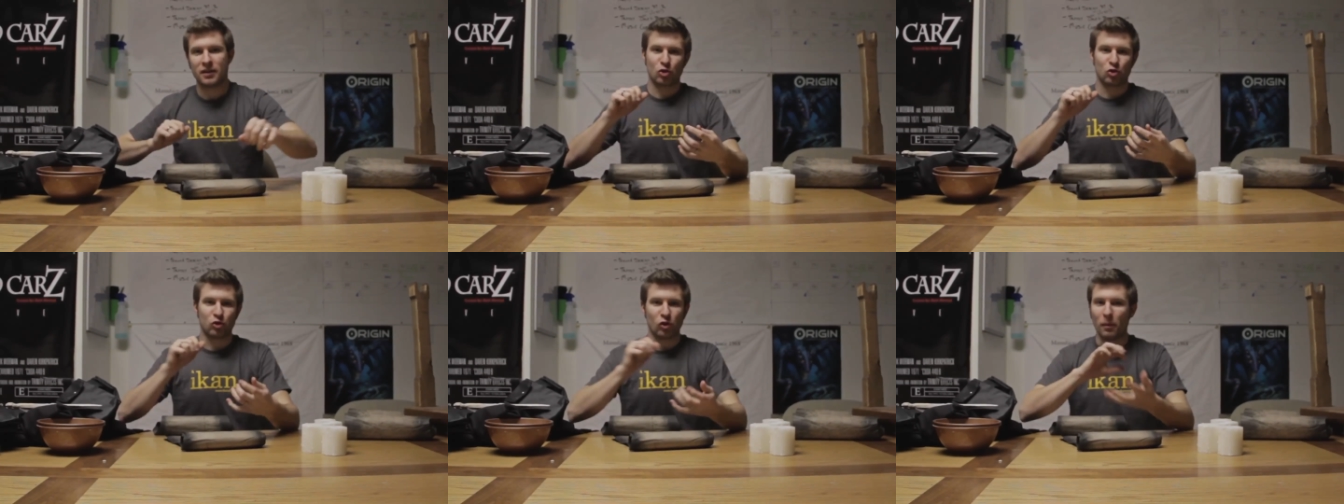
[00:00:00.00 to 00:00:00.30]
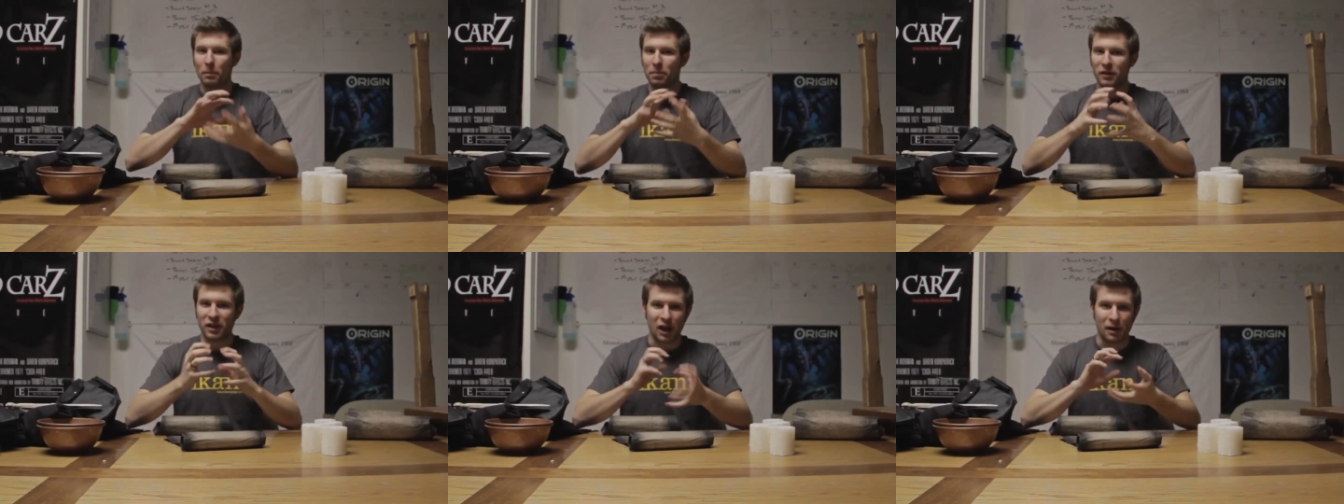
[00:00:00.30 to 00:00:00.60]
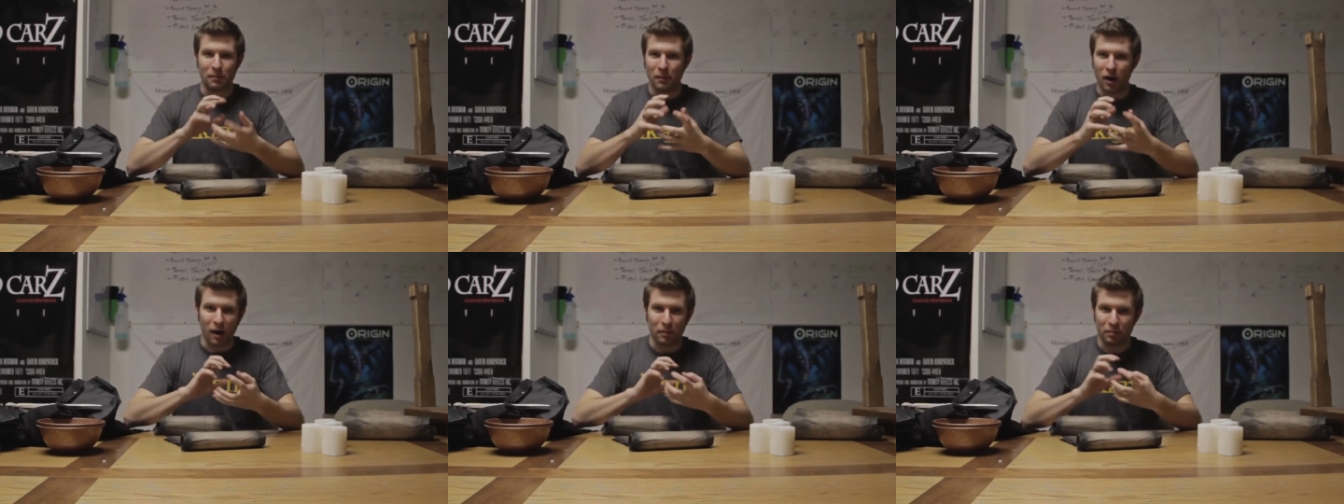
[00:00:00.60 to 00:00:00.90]
crumpling
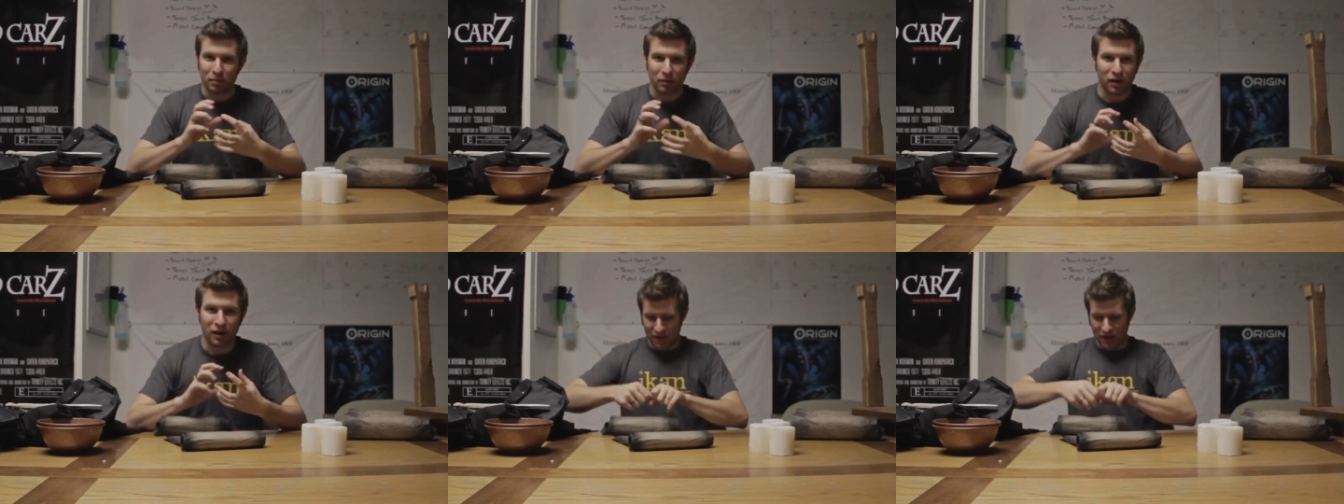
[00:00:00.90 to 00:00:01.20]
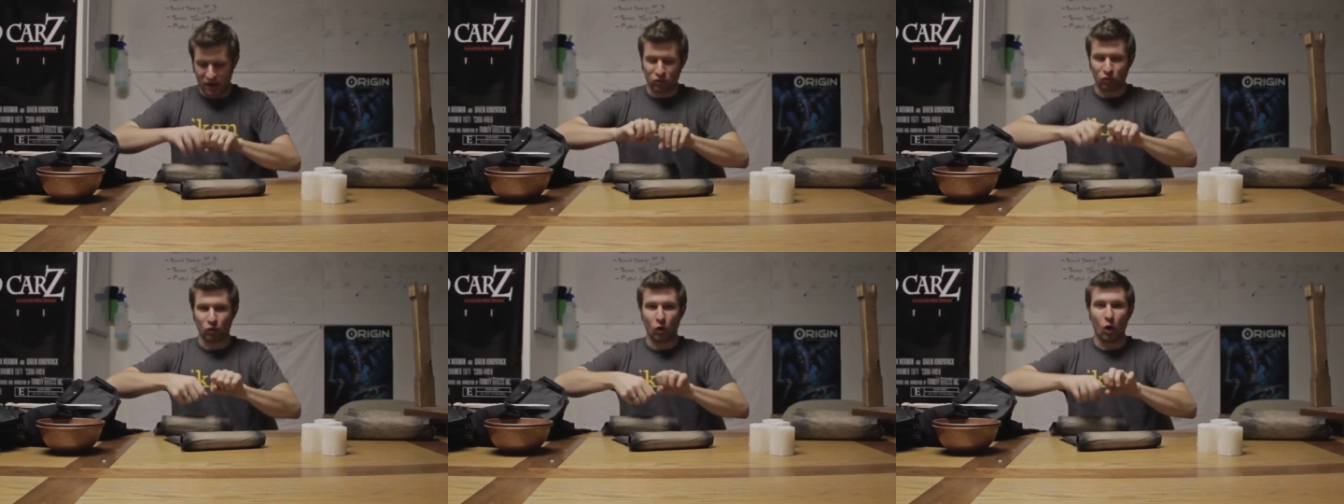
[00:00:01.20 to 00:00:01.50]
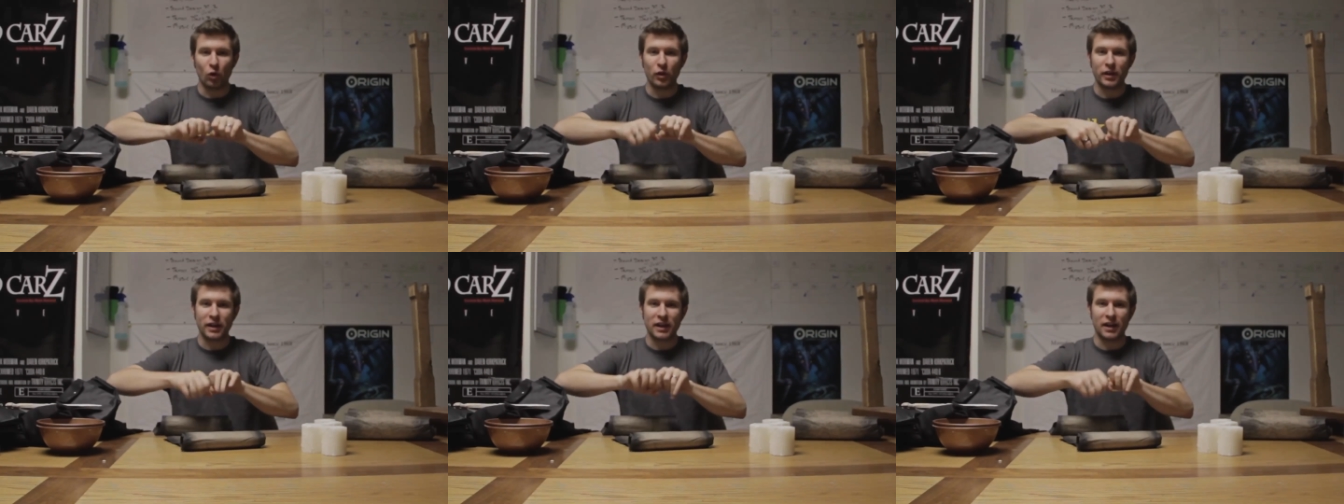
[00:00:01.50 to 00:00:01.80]
them up, and then
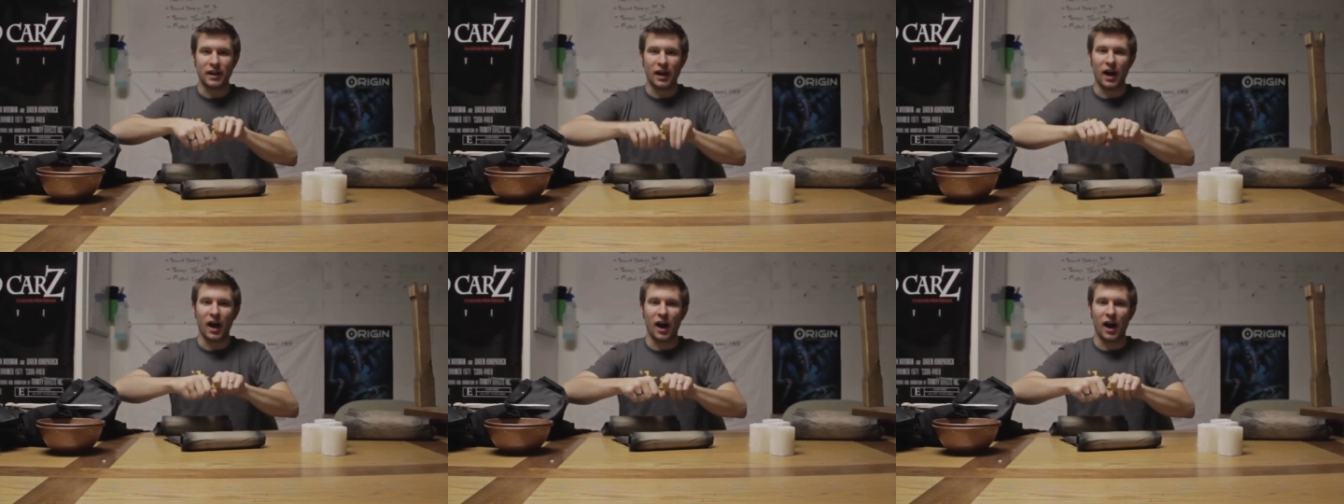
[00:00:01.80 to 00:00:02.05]
rolling it